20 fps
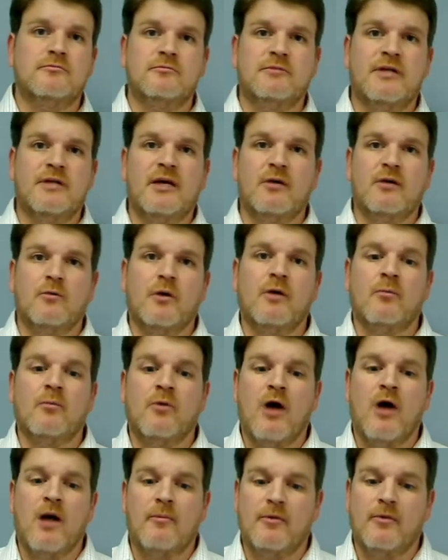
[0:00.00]
getting rid of
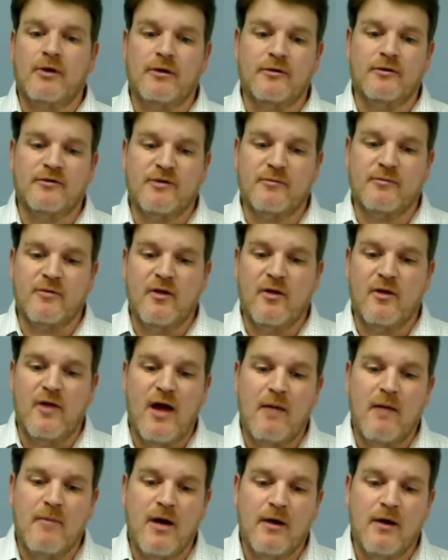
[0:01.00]
property or something of
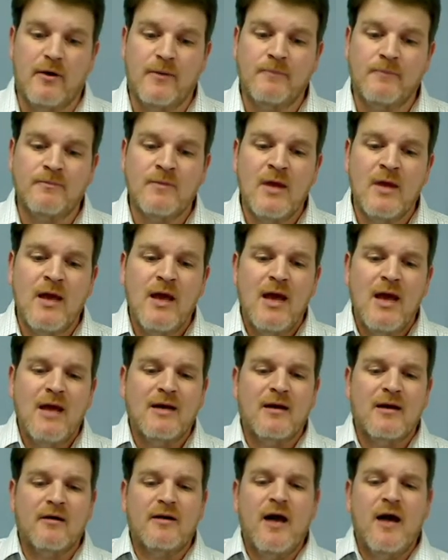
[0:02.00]
that matter.
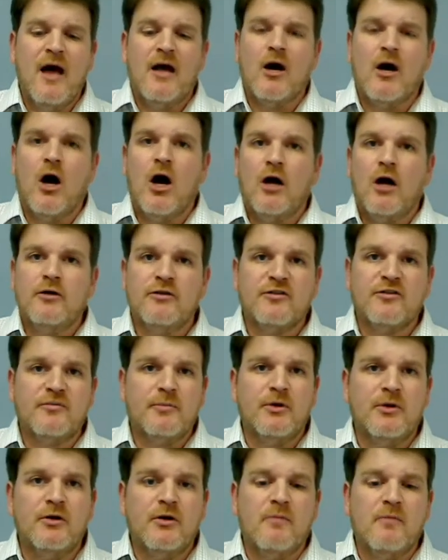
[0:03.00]
Now, not all
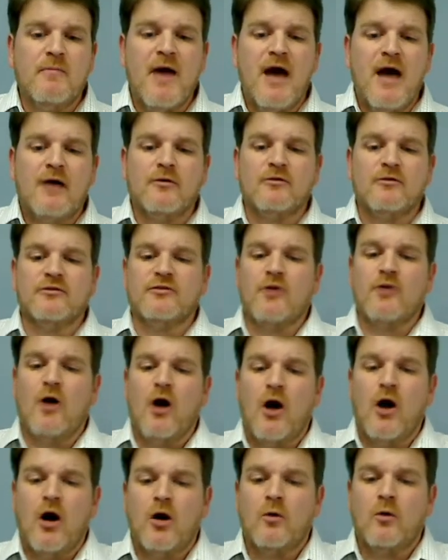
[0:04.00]
disputed matters
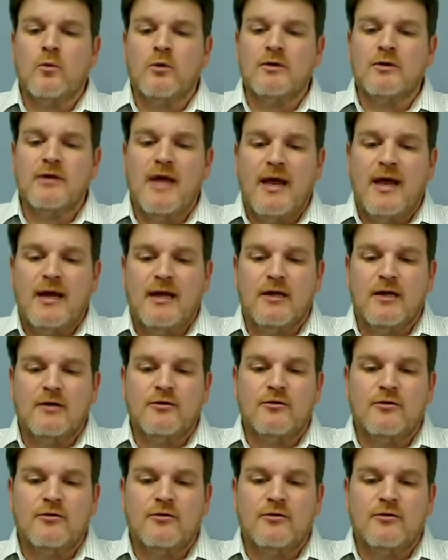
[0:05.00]
are related